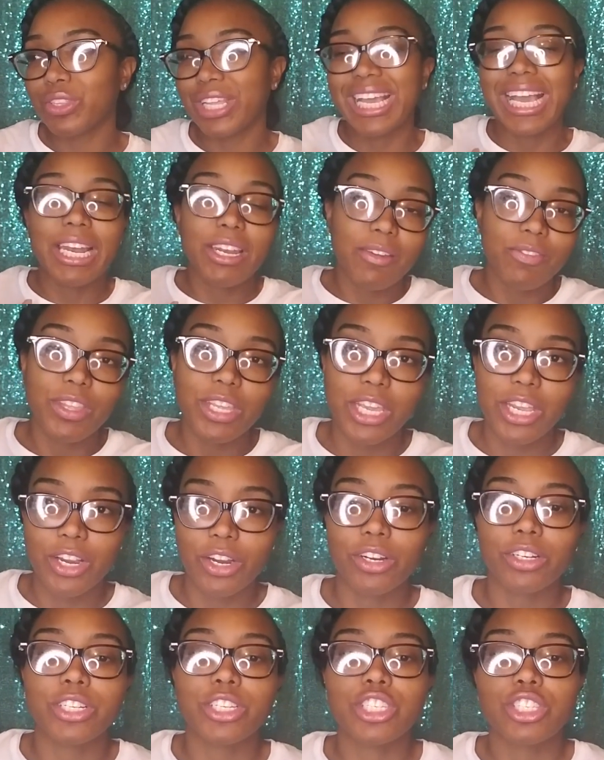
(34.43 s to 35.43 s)
the end of the
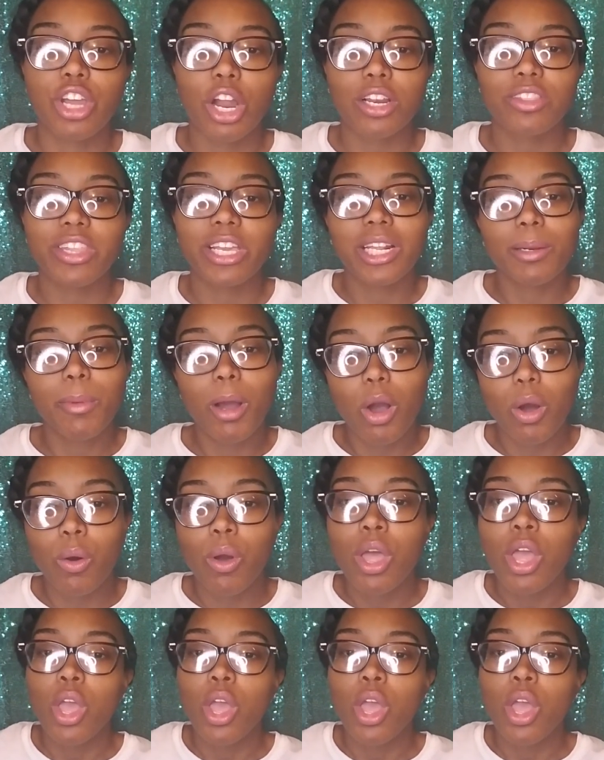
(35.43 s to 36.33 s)
year to start thinking about